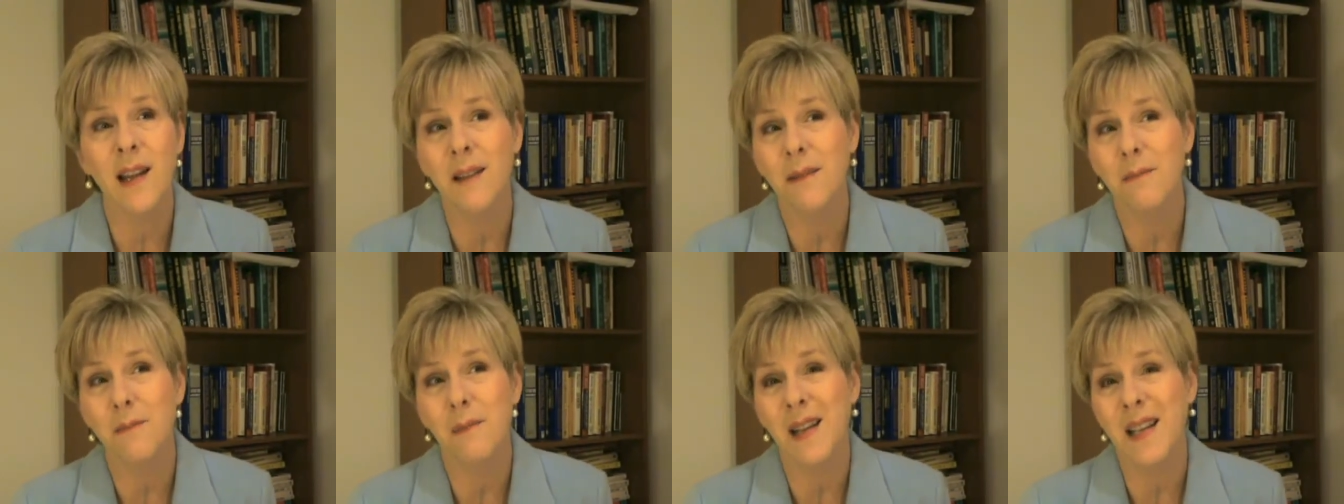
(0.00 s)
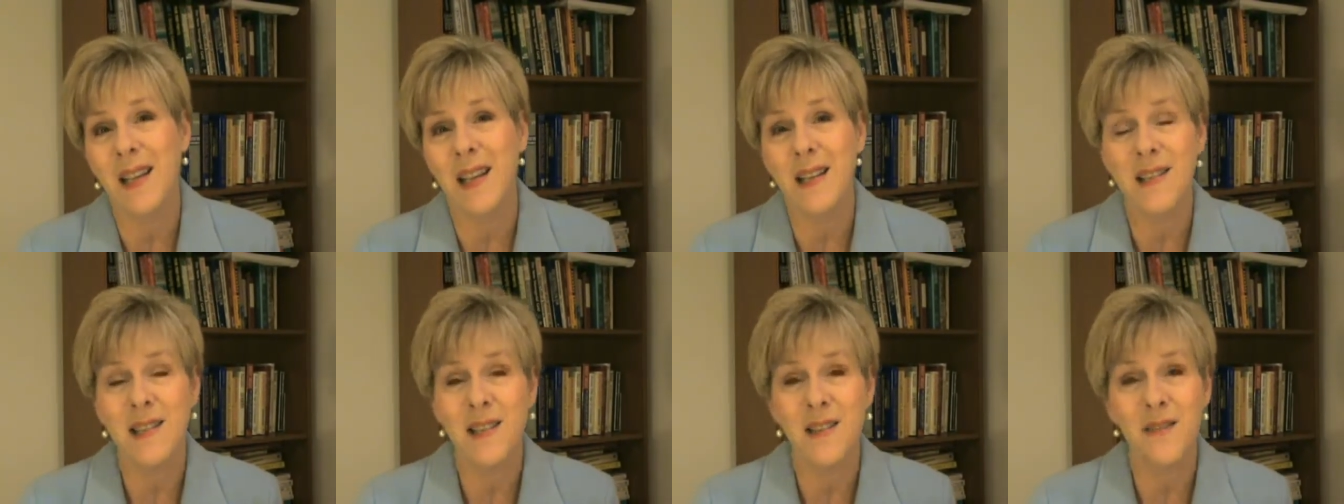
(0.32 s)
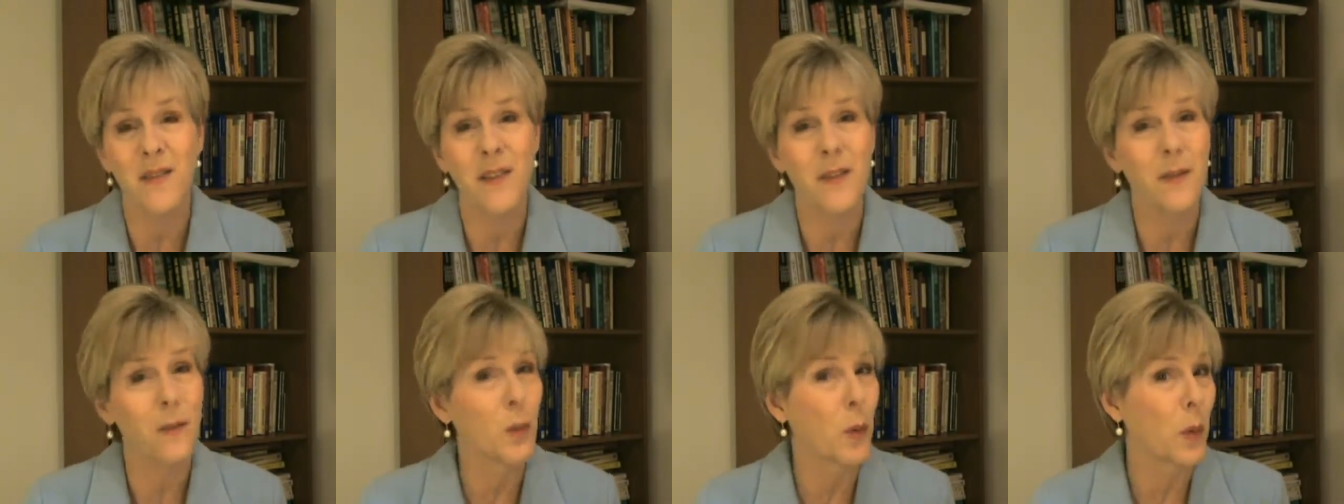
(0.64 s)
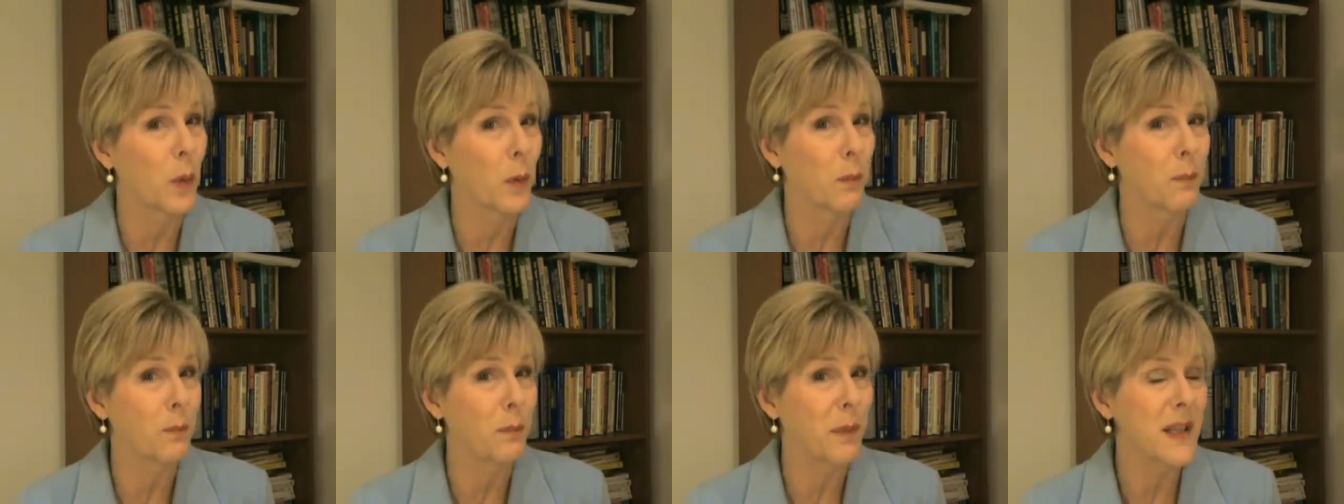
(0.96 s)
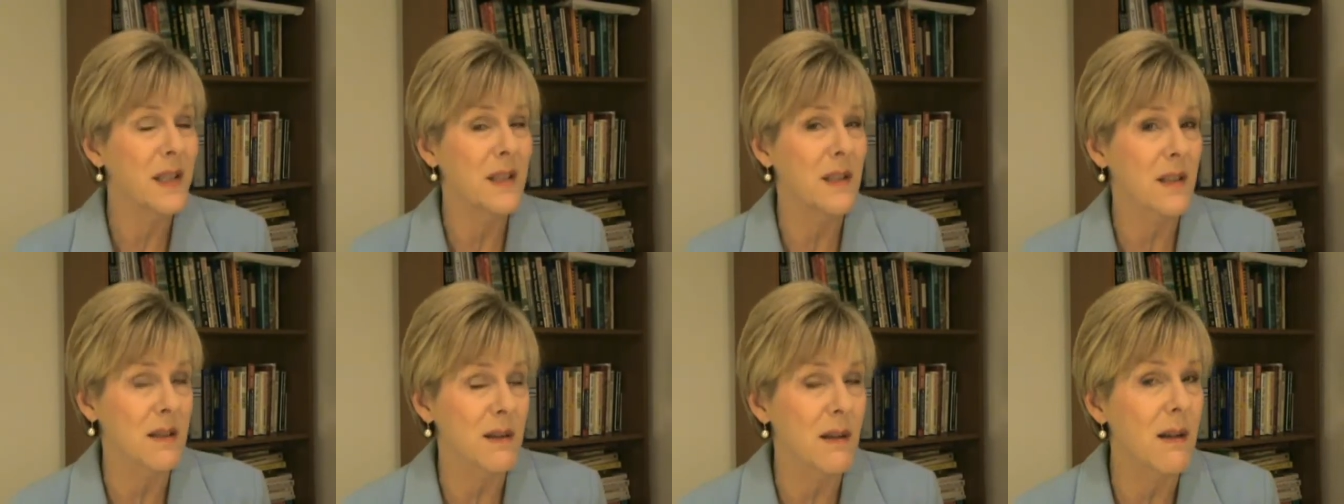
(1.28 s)
I, I guess if it were
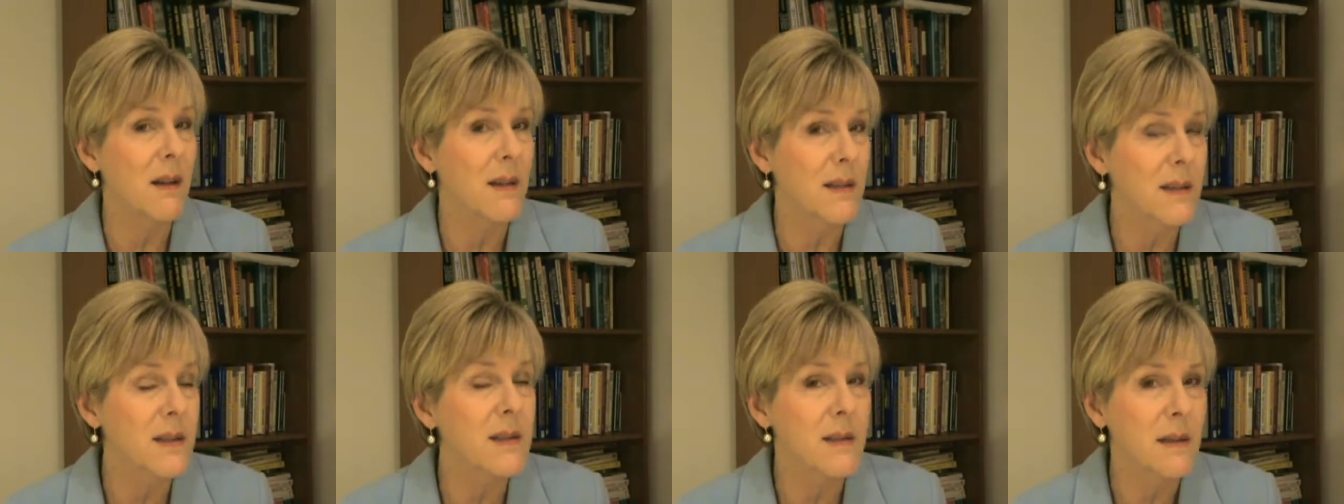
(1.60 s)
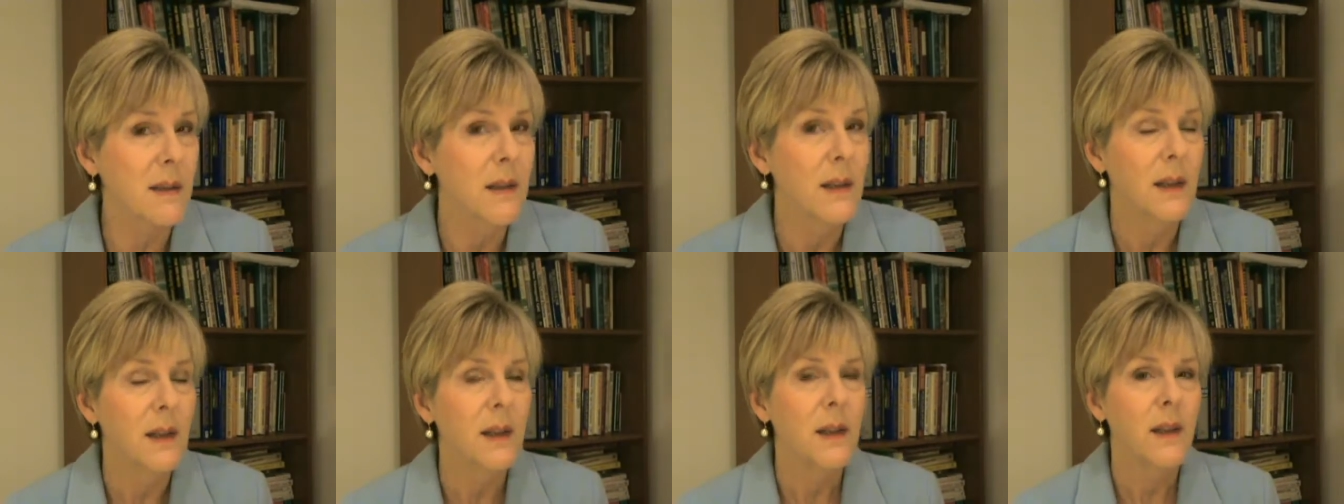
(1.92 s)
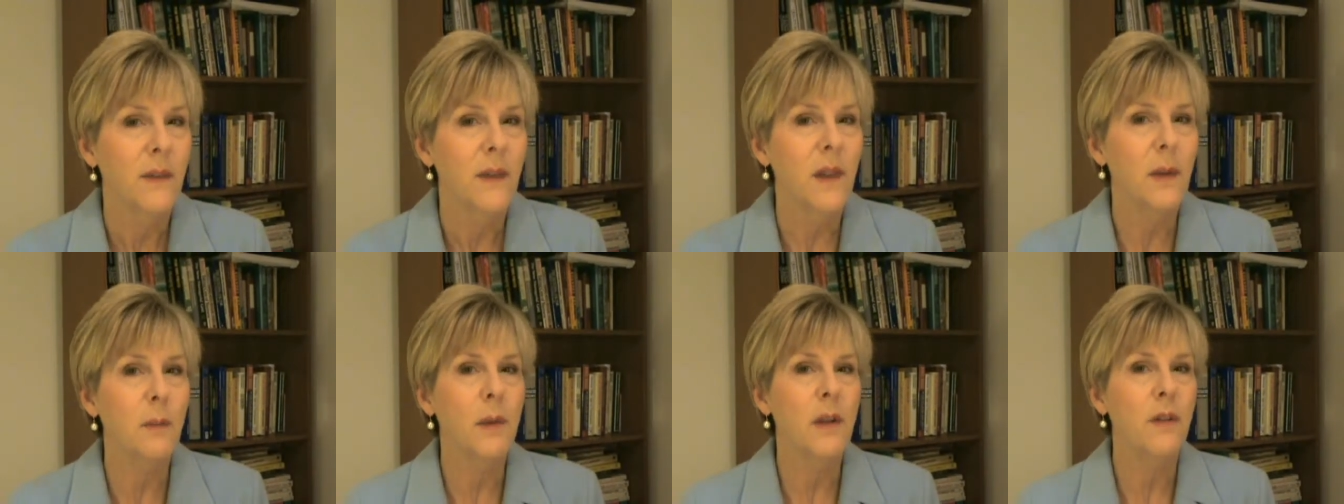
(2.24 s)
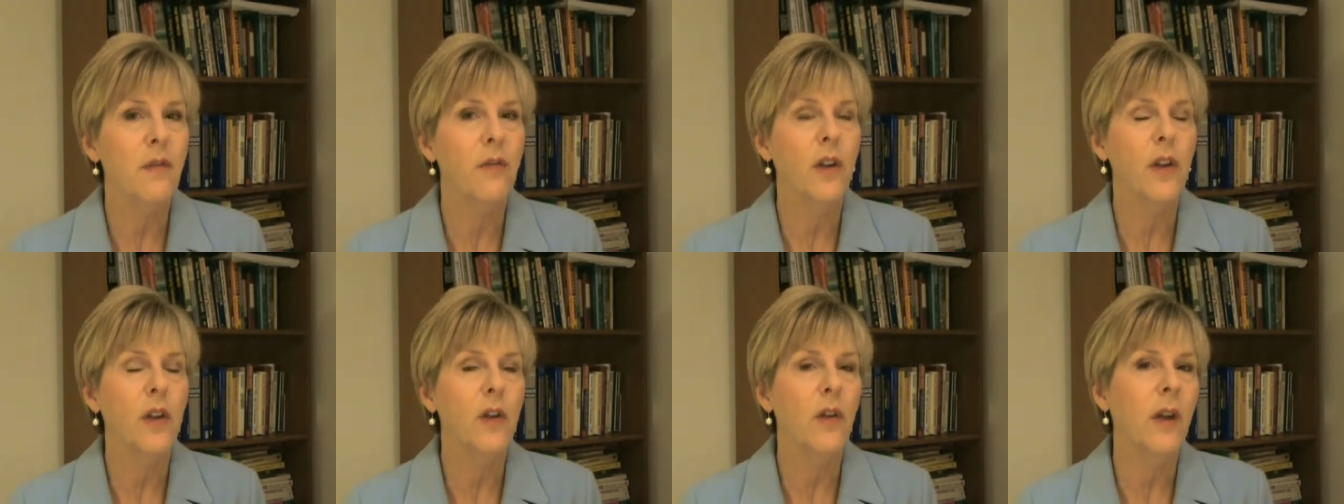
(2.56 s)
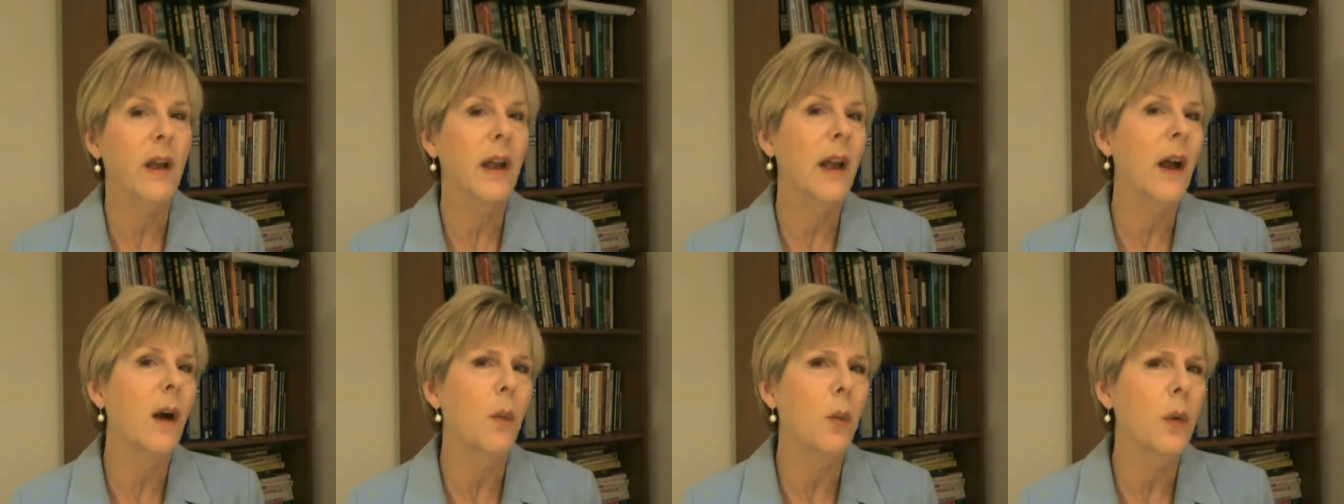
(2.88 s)
pizza sauce, they'd be
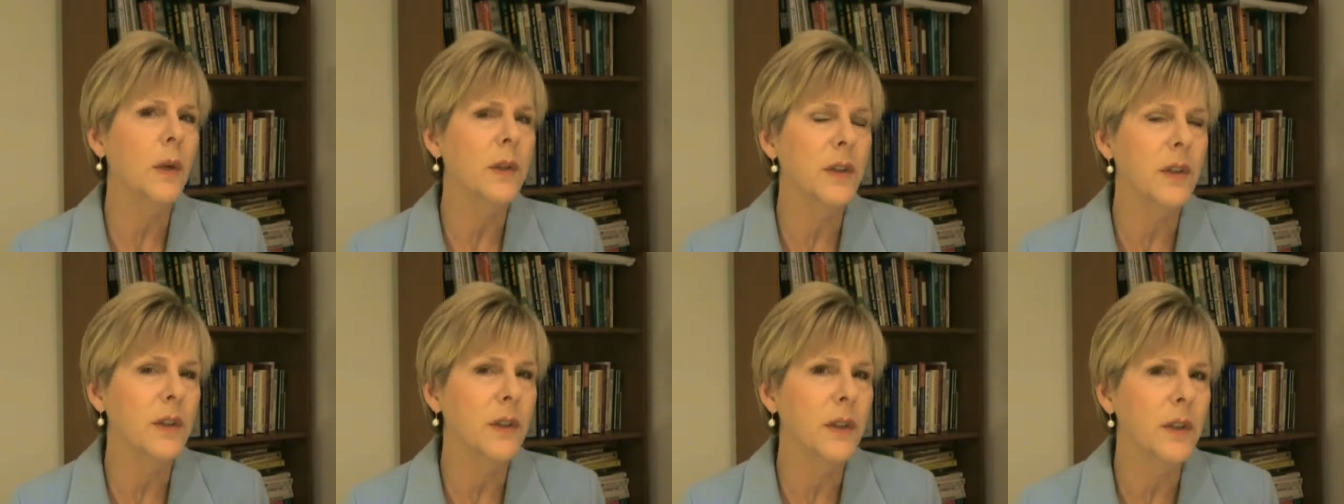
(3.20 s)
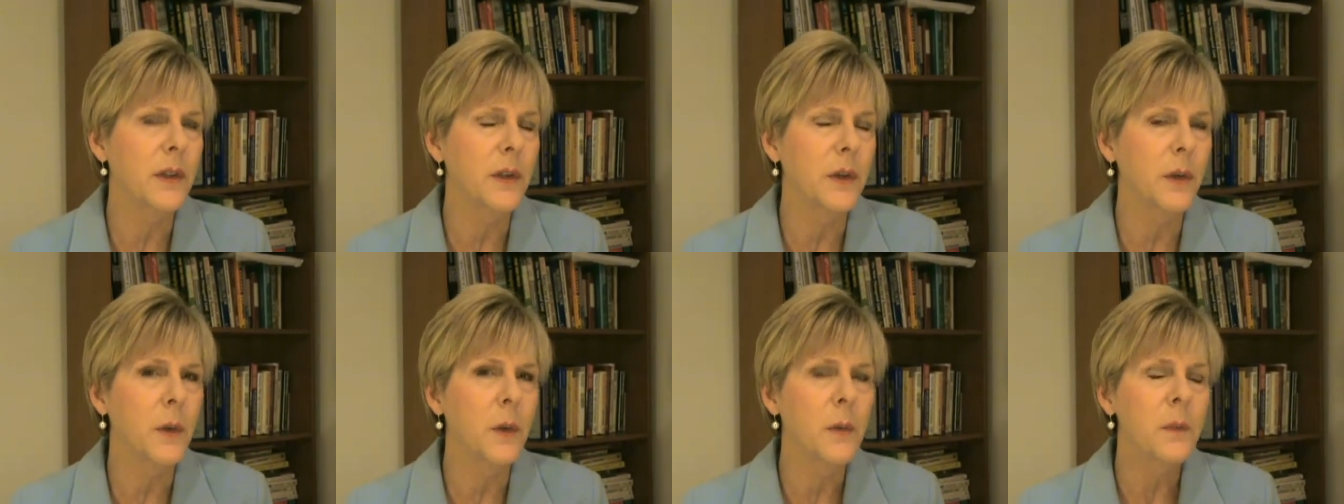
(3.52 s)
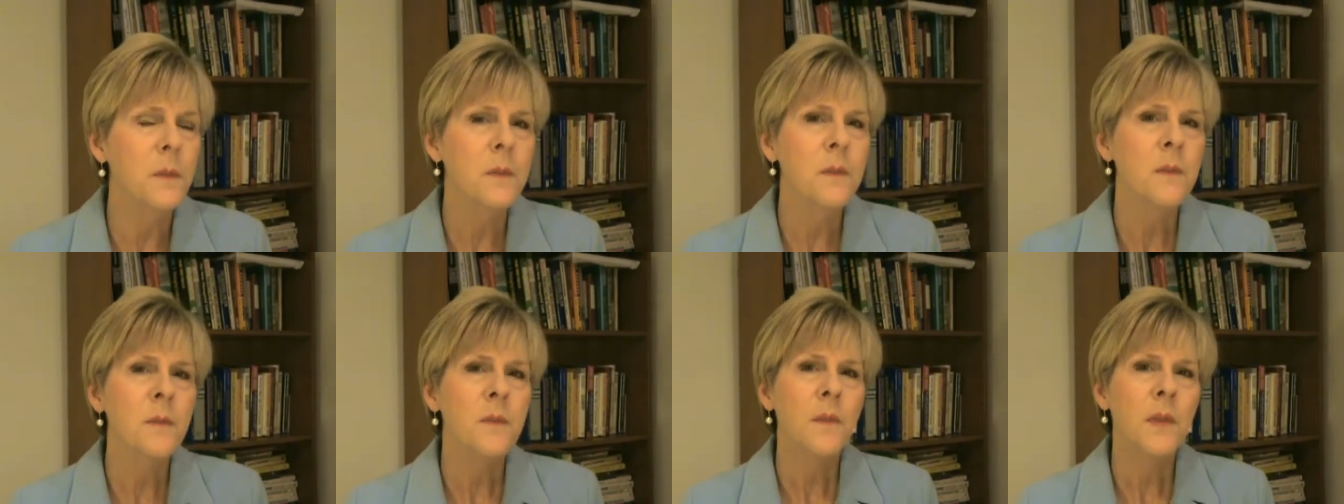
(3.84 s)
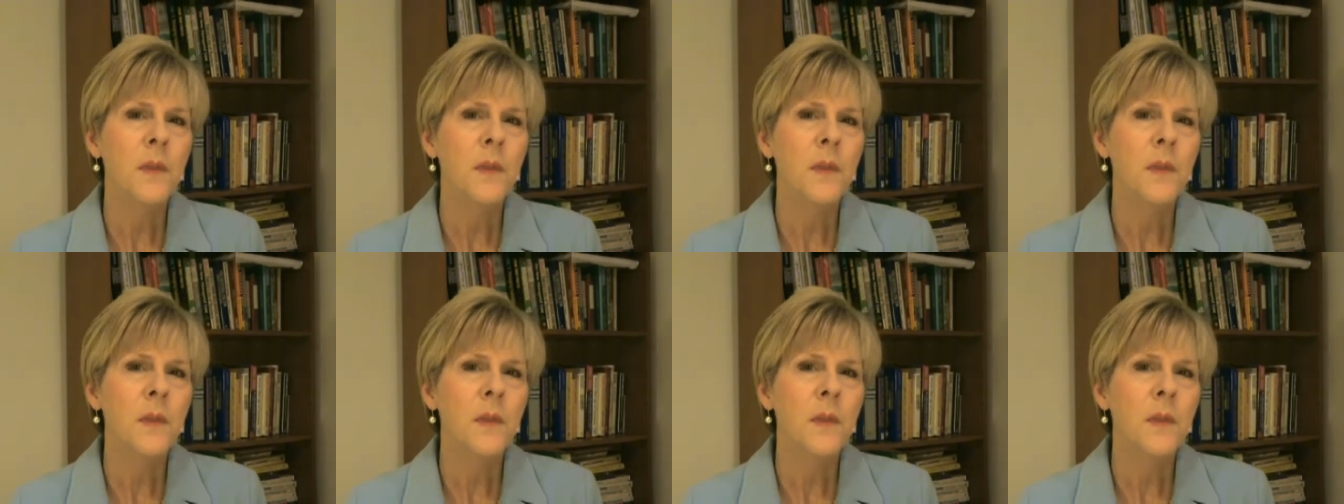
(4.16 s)
figuring out what to do.